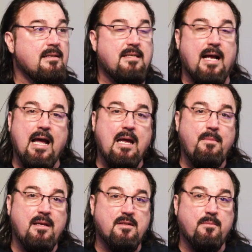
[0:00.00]
Time
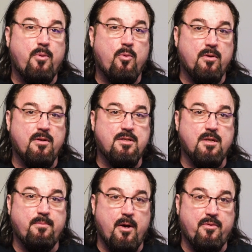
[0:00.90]
is important
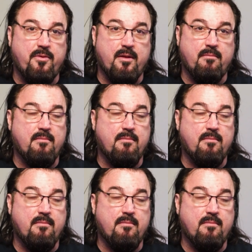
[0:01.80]
to both of them.